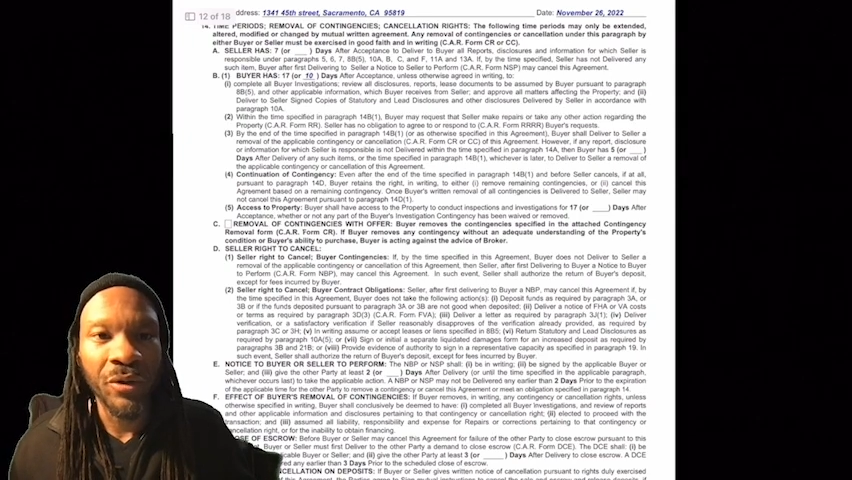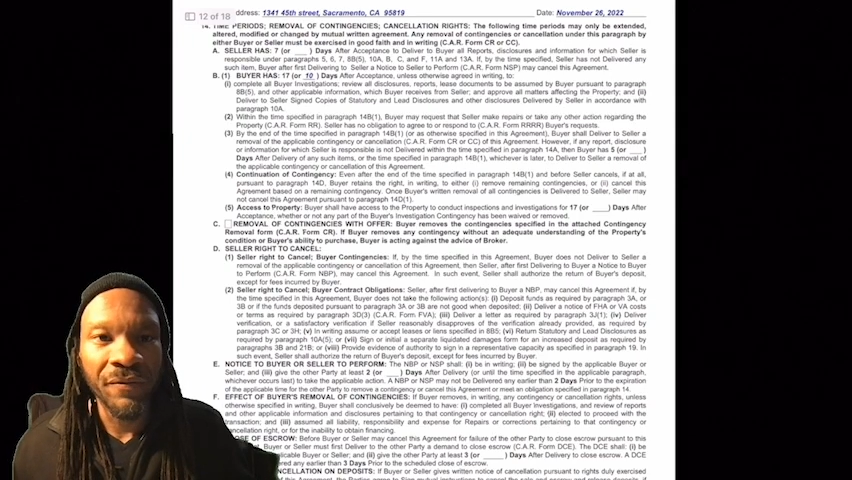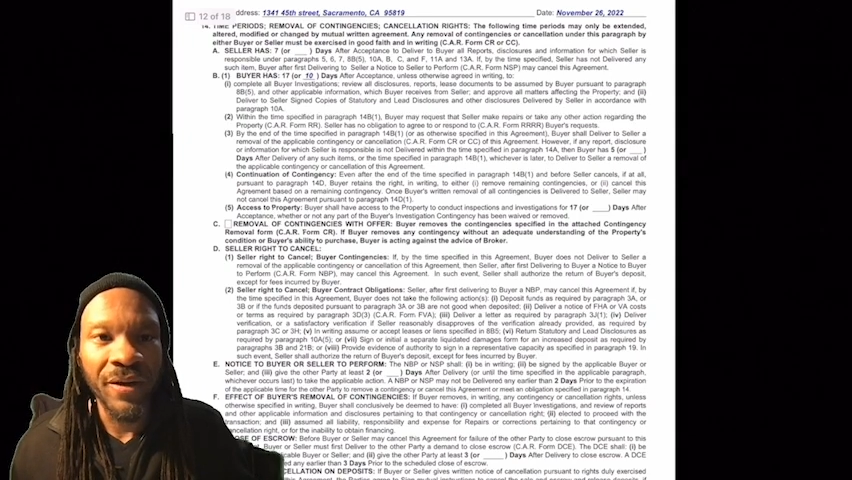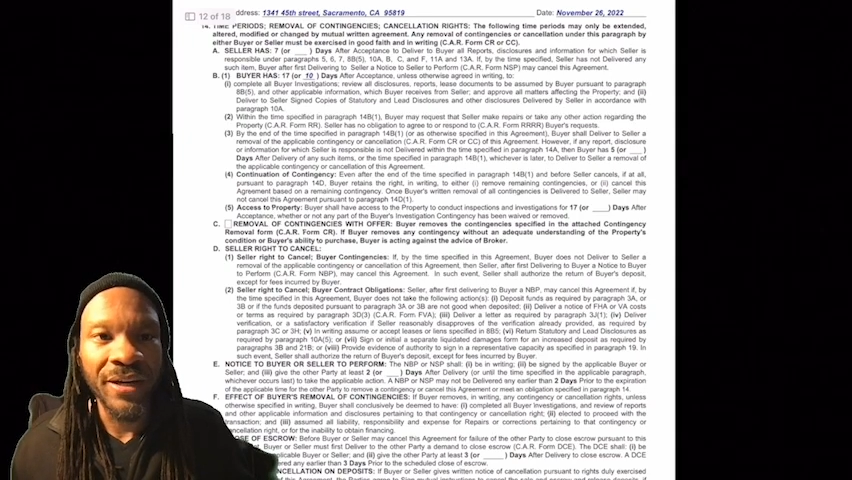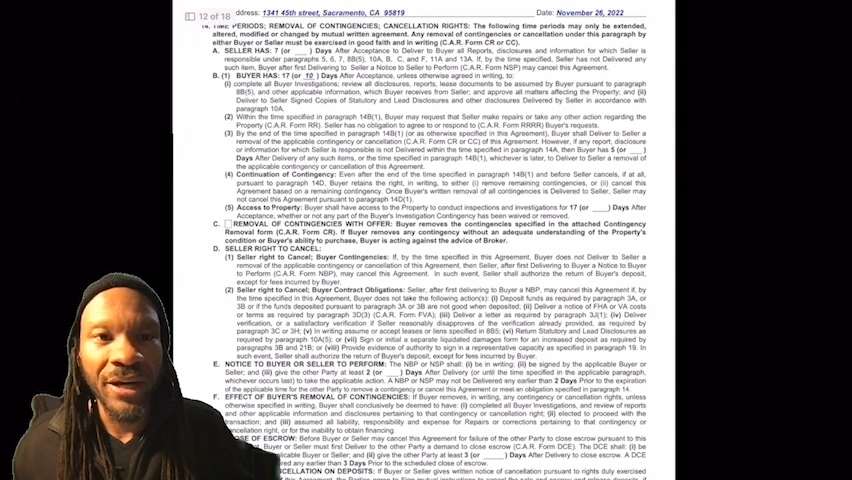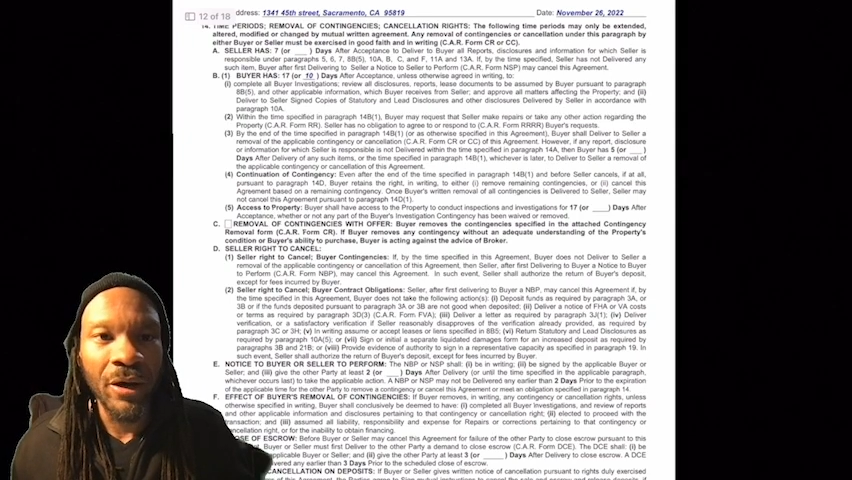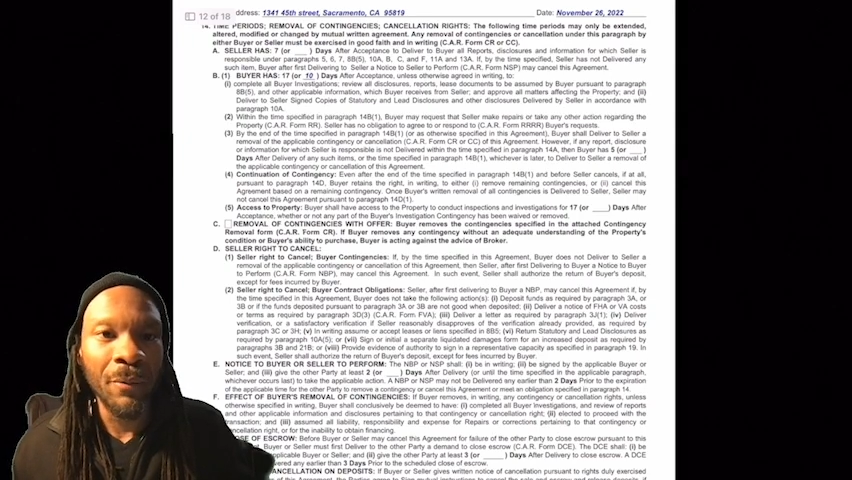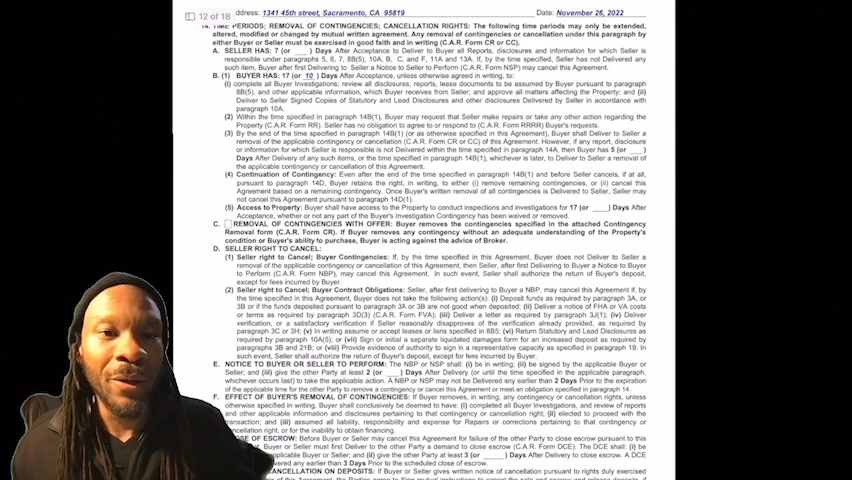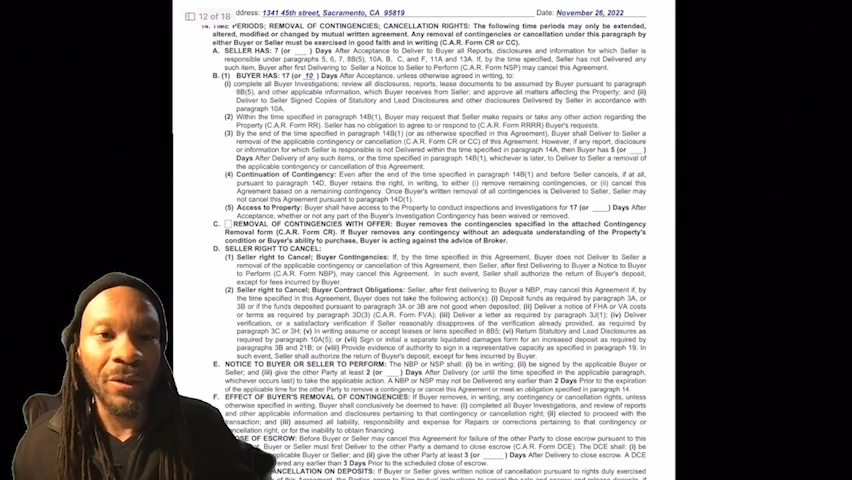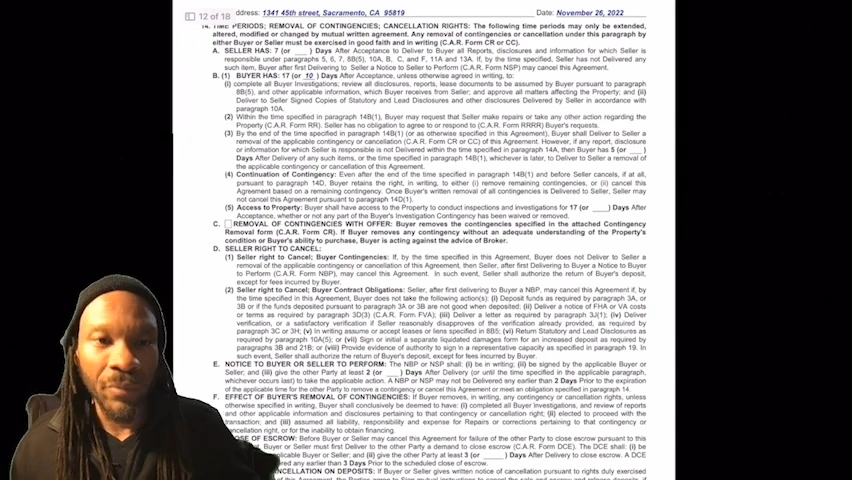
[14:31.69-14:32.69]
to find out
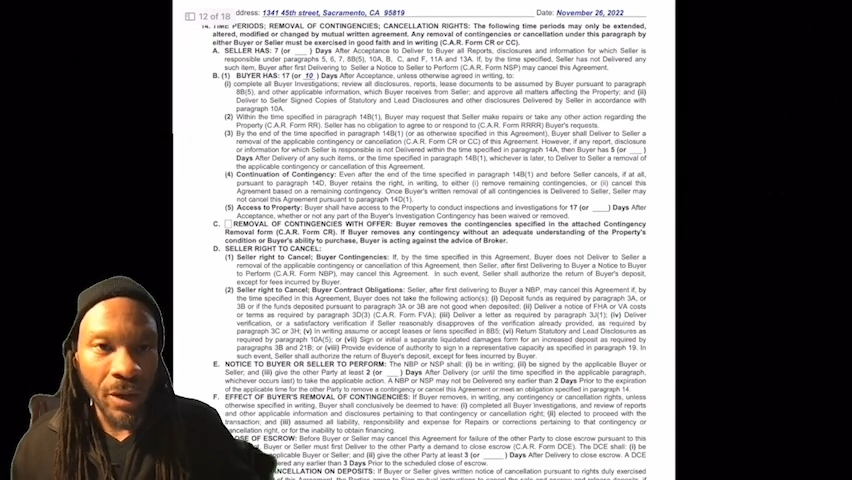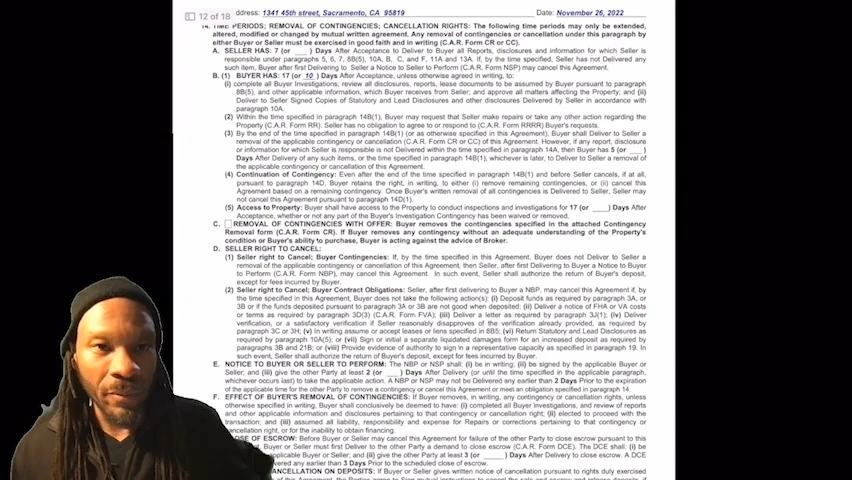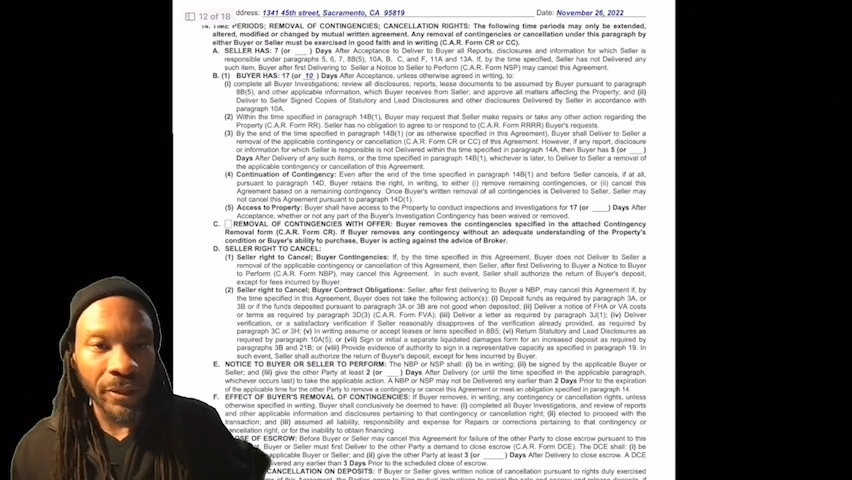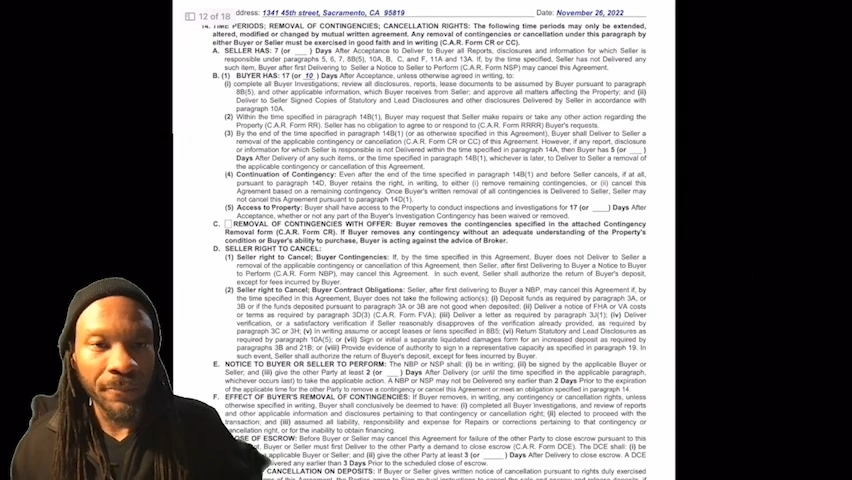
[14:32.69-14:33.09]
about the property.